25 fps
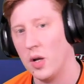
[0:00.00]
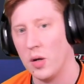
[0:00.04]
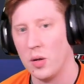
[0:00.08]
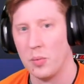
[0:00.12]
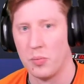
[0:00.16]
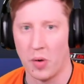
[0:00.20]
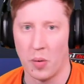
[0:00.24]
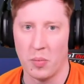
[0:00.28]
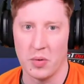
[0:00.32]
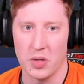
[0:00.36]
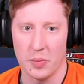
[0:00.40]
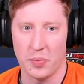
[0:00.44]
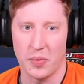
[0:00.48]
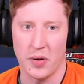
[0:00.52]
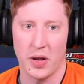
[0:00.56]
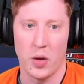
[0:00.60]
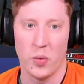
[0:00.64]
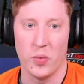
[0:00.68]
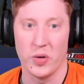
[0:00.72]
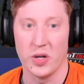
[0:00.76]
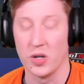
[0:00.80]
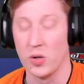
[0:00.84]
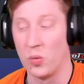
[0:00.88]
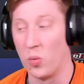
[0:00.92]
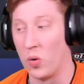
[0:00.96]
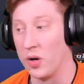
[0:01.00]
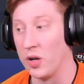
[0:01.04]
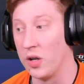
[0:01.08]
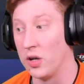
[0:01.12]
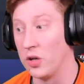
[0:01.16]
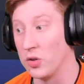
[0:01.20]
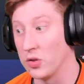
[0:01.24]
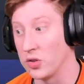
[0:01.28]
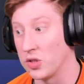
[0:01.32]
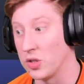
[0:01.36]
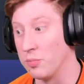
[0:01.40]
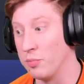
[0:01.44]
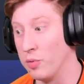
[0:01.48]
probably a player we're going to want to
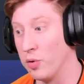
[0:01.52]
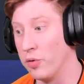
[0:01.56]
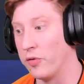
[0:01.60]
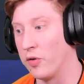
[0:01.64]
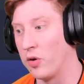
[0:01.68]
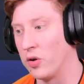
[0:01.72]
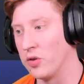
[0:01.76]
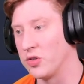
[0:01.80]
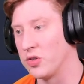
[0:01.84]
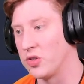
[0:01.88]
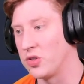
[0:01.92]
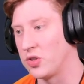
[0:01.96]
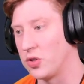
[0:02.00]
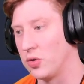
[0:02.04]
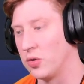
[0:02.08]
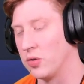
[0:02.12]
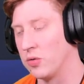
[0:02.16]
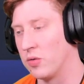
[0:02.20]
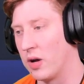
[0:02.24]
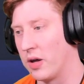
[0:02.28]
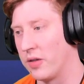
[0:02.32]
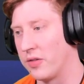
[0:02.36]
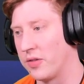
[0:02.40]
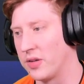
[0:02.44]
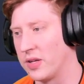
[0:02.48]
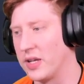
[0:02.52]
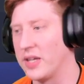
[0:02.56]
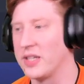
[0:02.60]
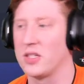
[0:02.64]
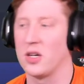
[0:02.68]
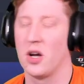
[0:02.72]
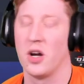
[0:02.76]
look to move on sooner rather than later.